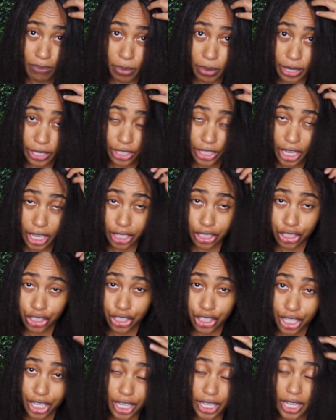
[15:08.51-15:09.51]
more
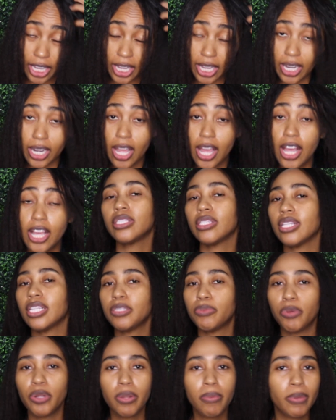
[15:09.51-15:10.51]
texture again. So
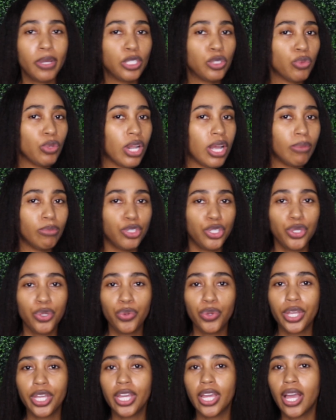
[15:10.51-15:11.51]
that's pretty much what I'm
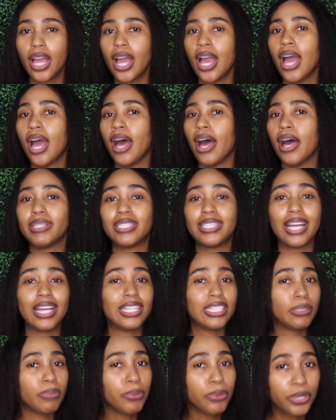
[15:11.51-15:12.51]
doing. It's not
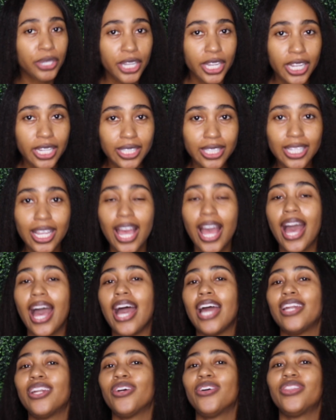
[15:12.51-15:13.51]
a sprint.
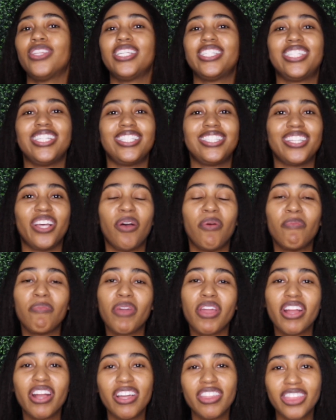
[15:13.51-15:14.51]
I know this is a
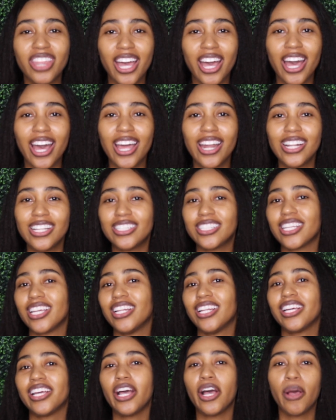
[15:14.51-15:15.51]
marathon. It's
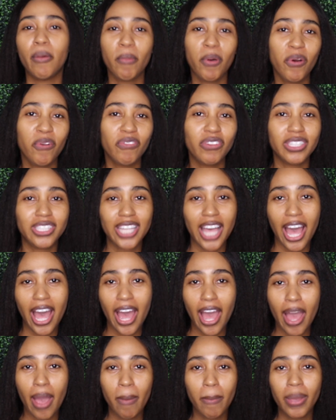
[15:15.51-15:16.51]
going to come over
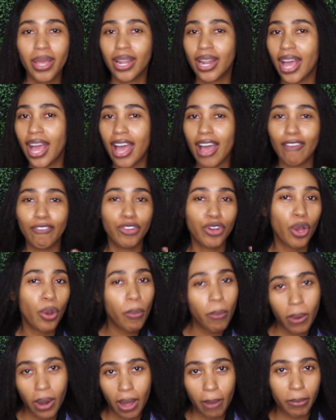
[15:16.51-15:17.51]
time, and I have no
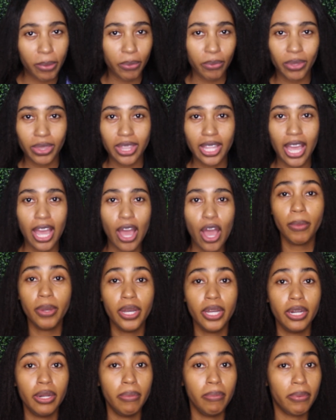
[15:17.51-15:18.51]
problem with that. I'm
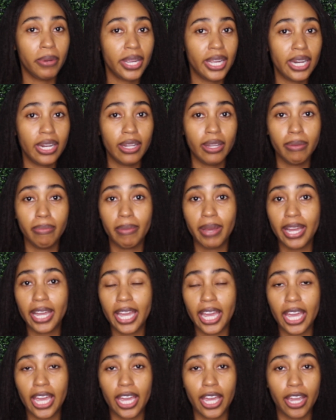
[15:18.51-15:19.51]
going to braid up my
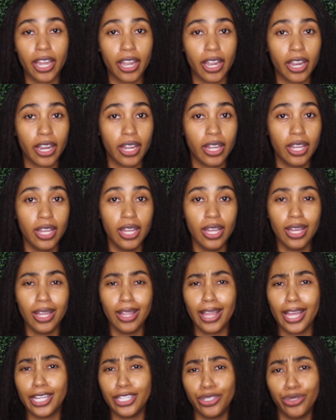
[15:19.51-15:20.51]
hair
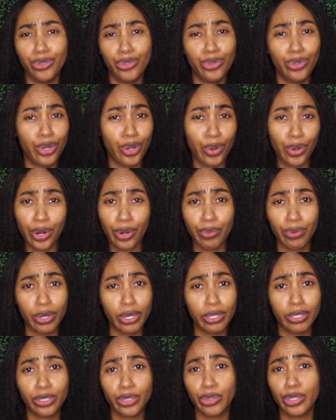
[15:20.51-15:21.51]
like 2
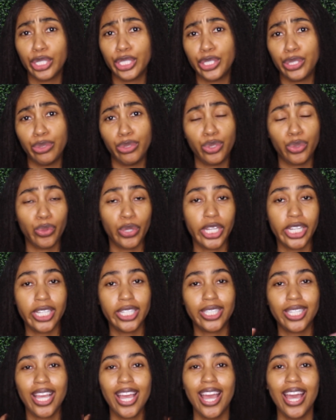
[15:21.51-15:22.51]
cornrows or 2
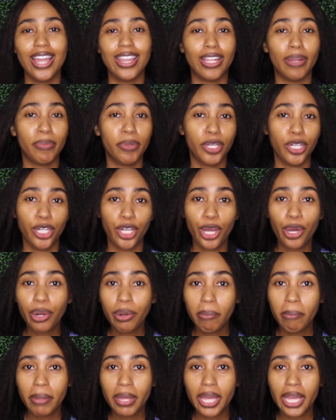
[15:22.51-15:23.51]
twists. Then I'm going to go
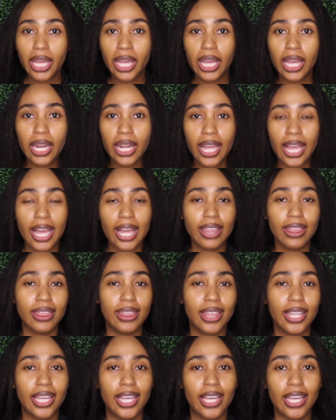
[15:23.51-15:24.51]
to bed,
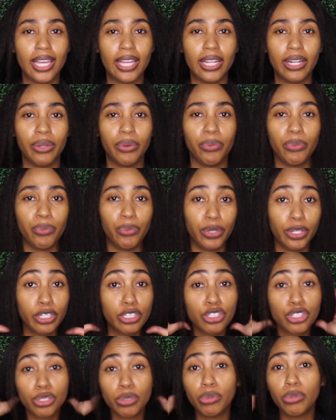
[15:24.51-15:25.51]
and then we'll
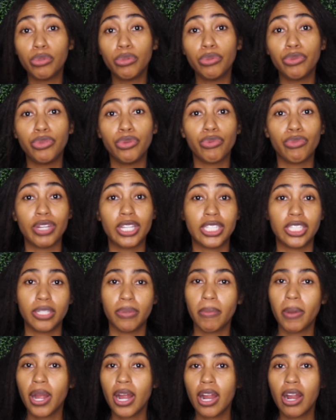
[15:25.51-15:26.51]
do the rest
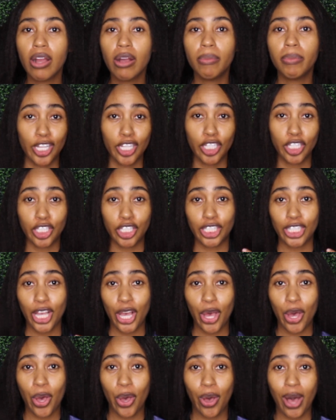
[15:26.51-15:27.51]
tomorrow.
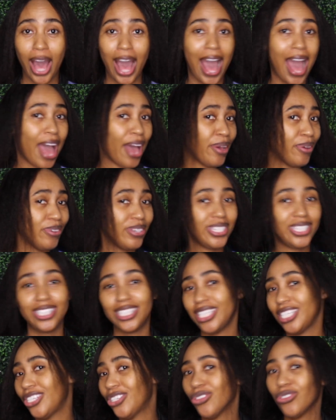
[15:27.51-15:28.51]
So I will
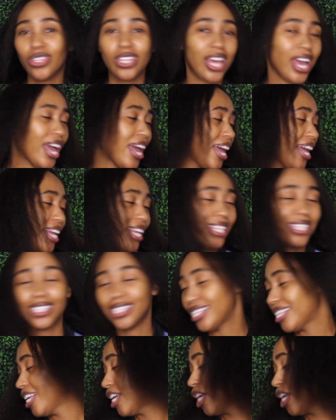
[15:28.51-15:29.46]
see you guys